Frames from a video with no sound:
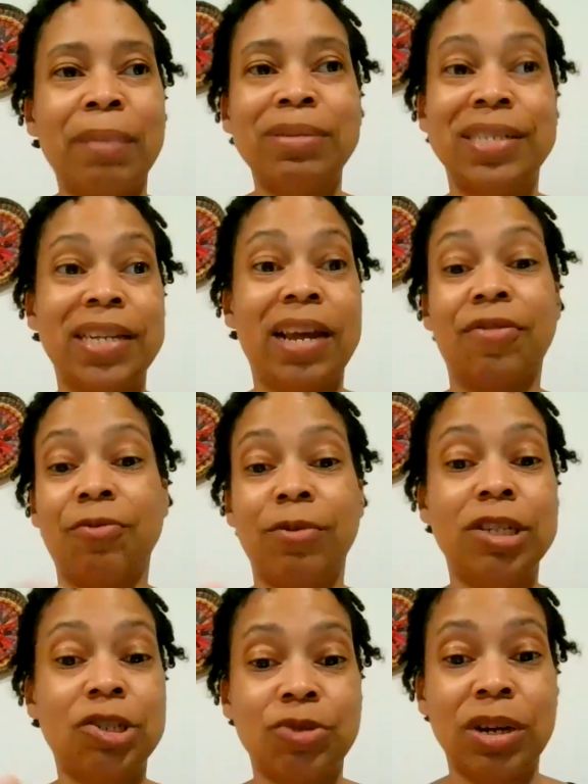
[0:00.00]
but I'm just saying
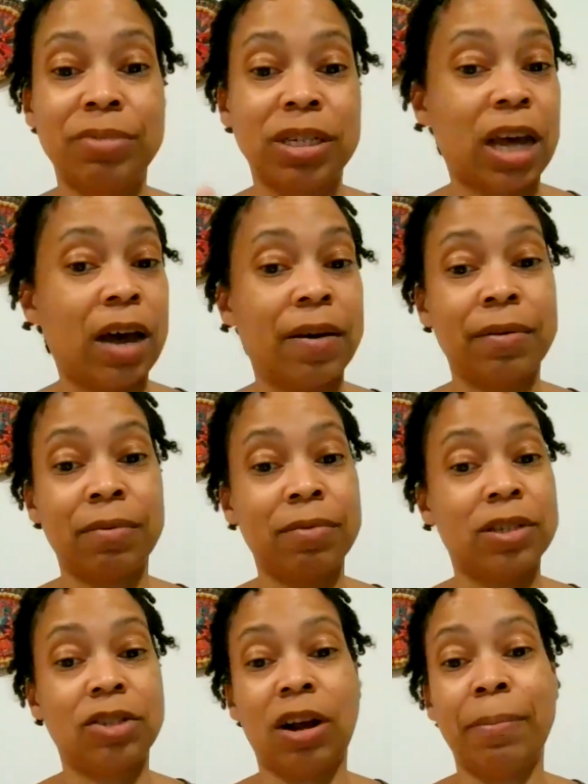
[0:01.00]
three strips, y'all
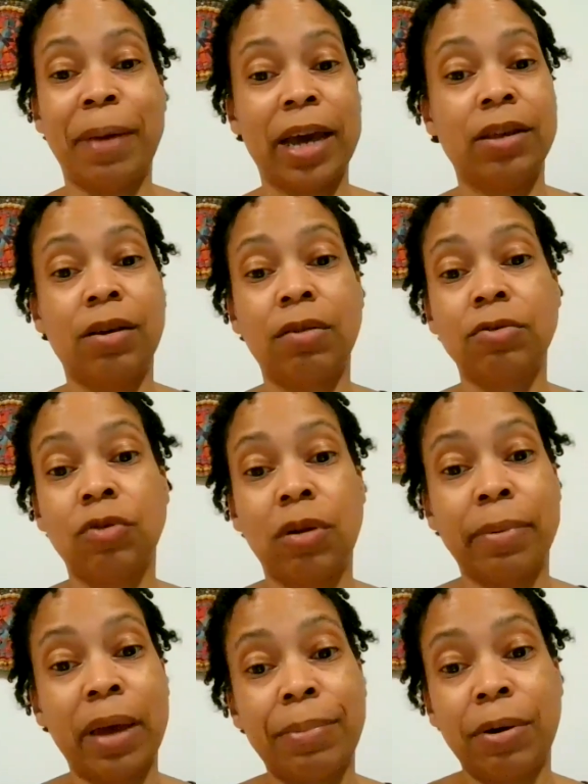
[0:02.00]
start packing your own
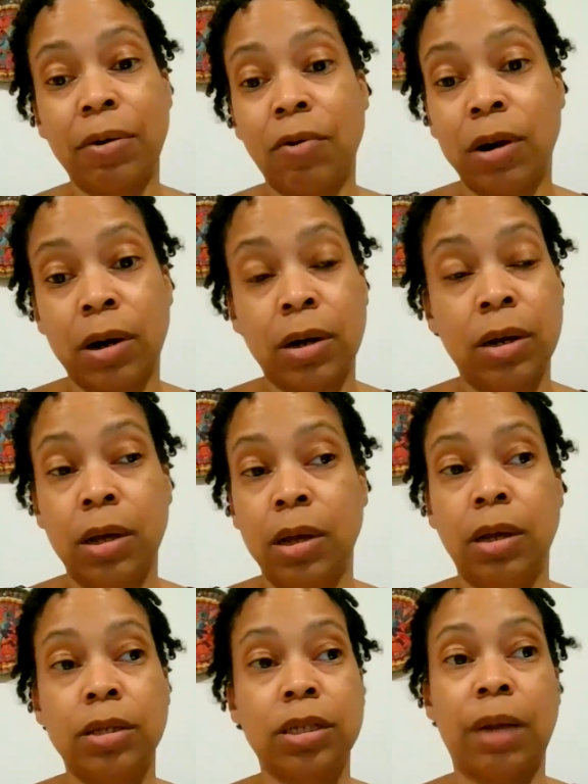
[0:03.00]
toilet paper or
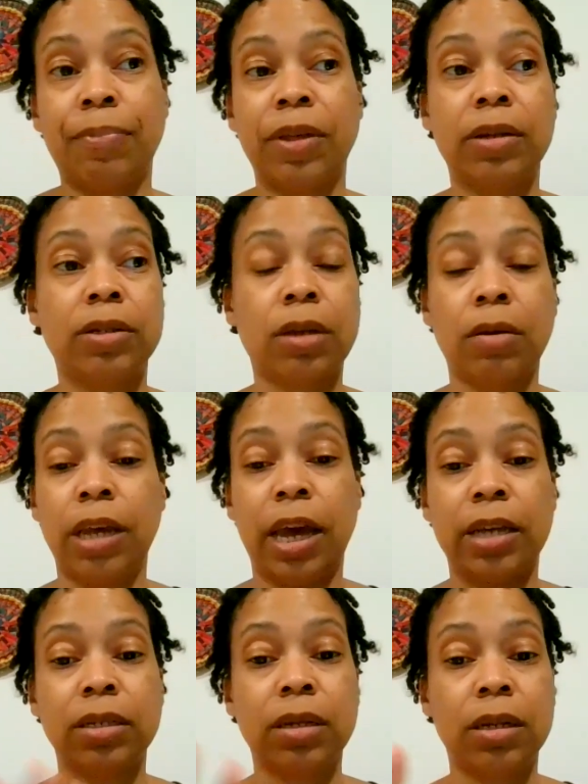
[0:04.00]
something. So,
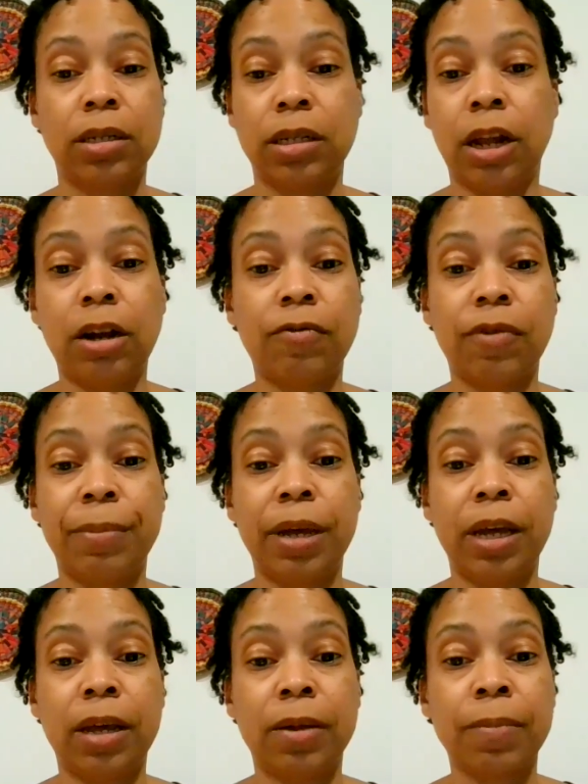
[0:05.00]
yes, learn from
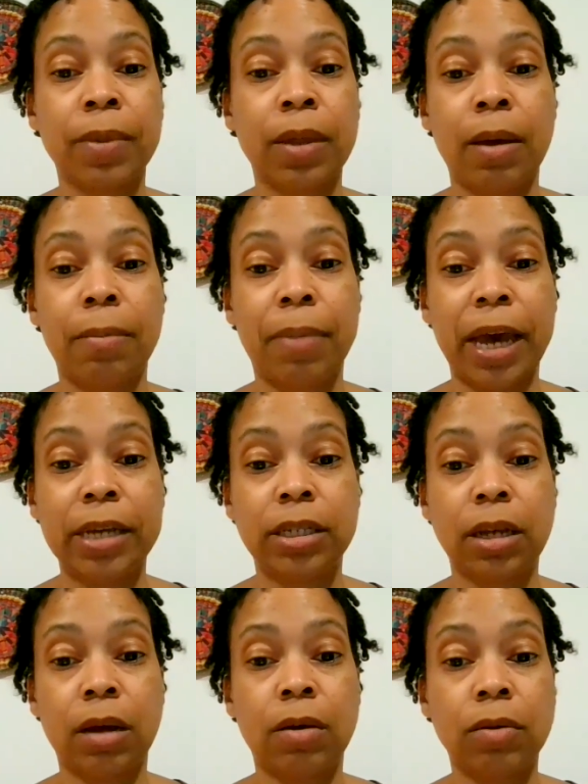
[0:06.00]
me.
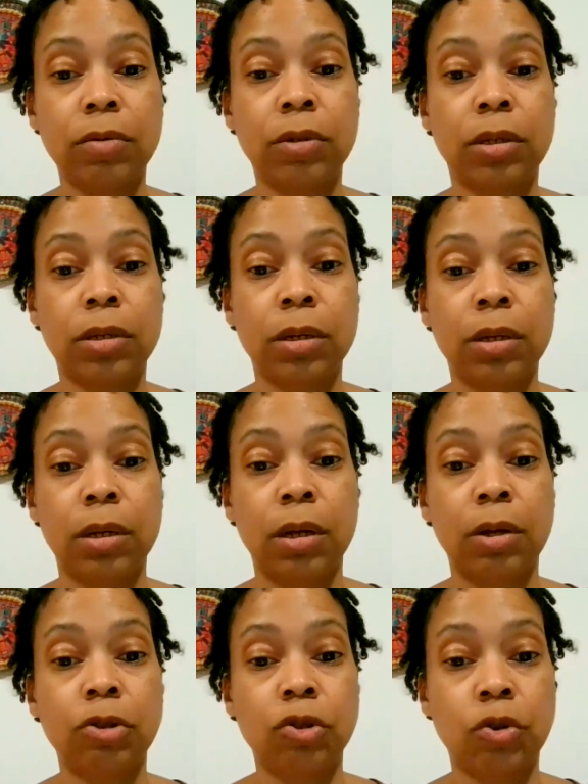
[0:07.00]
Pesos,
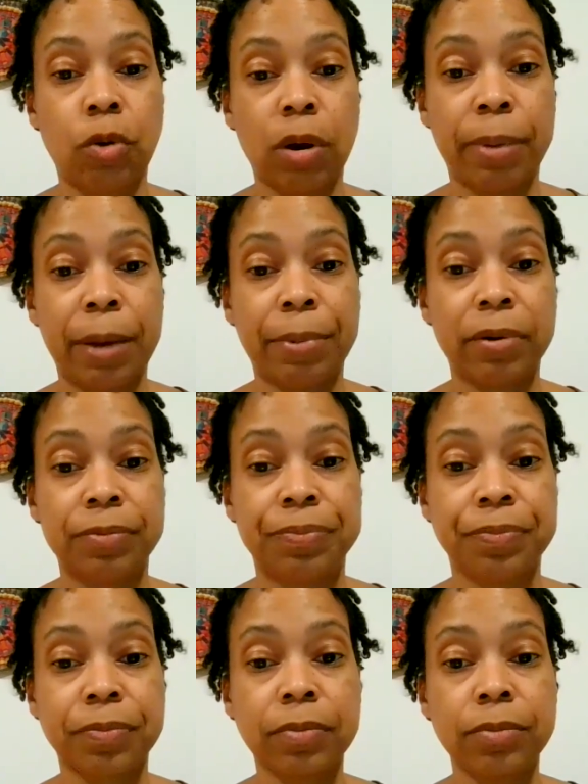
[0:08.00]
toilet paper.
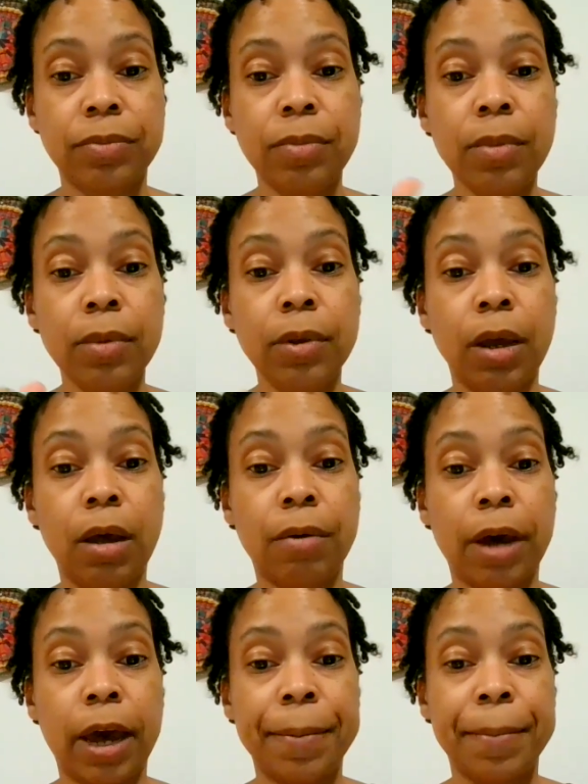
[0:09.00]

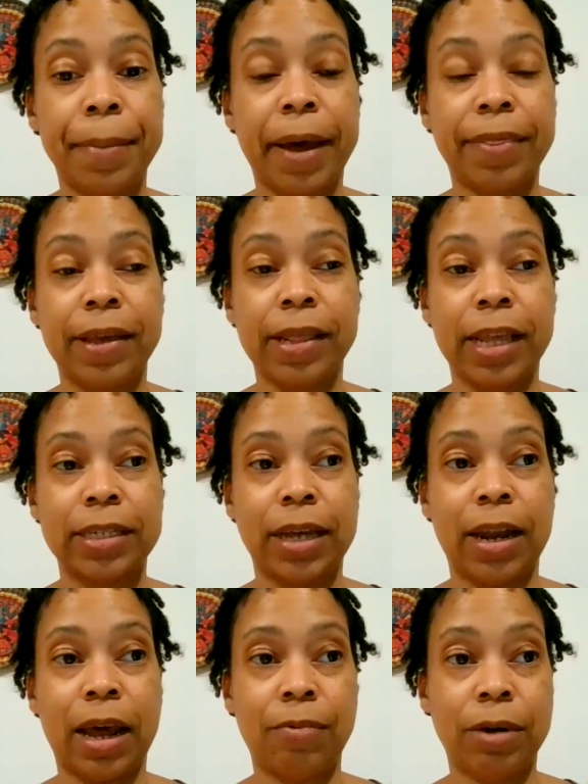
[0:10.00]
Okay, I think
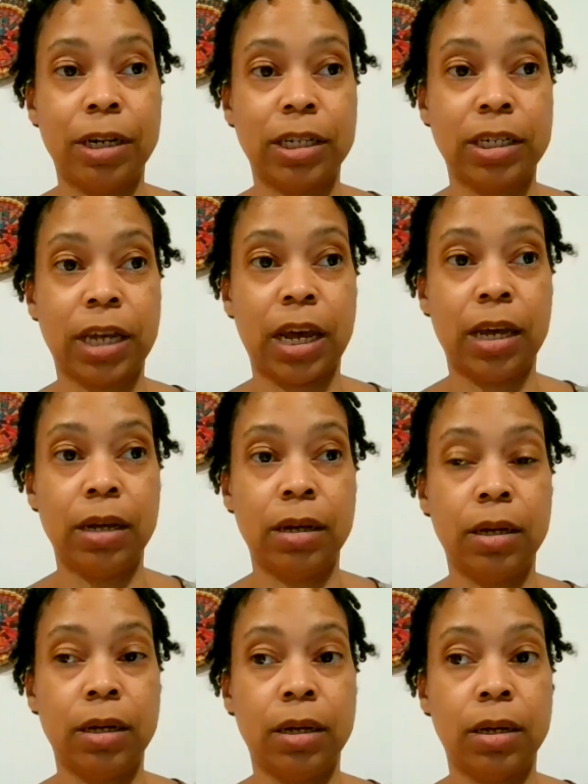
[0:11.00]
that's all I wanted to say.
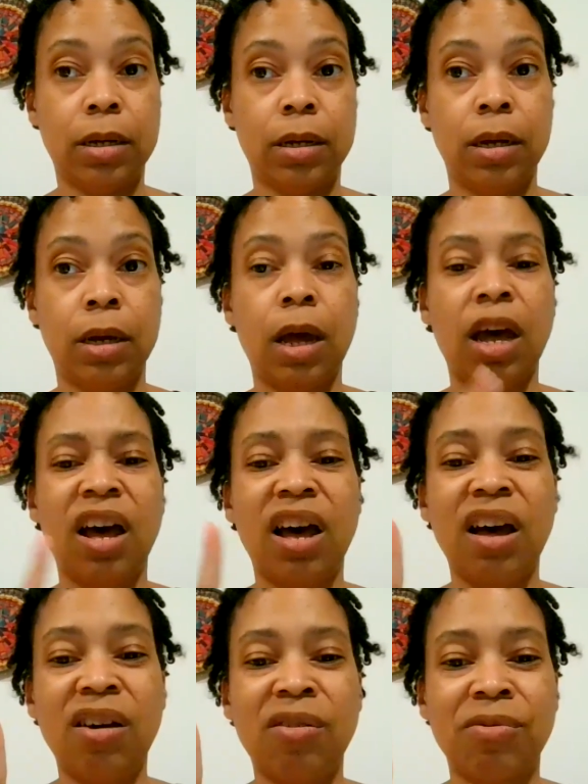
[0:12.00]

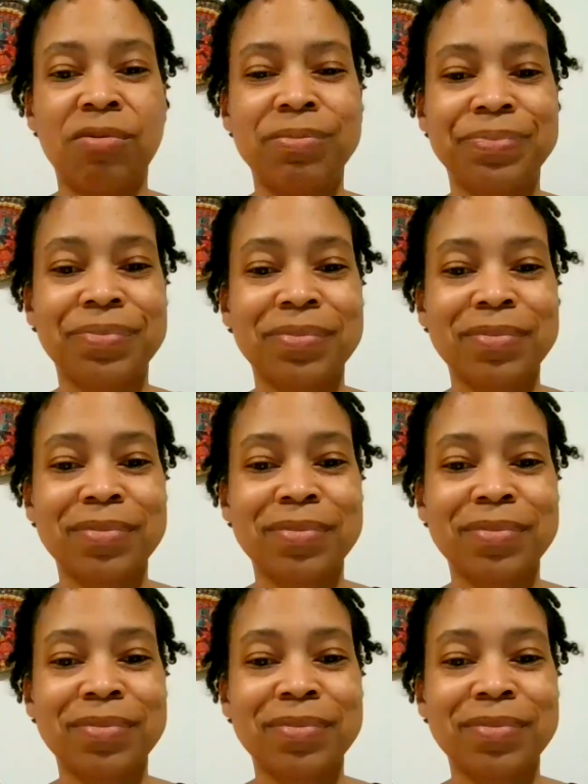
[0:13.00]
Oh,